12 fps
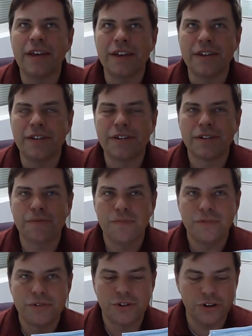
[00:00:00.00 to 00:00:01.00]
is
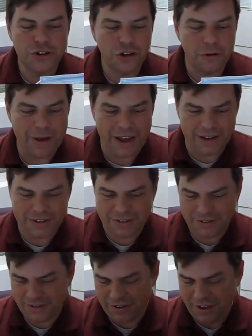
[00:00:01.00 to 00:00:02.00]
surgical
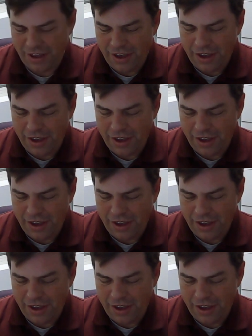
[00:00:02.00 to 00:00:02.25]
masks.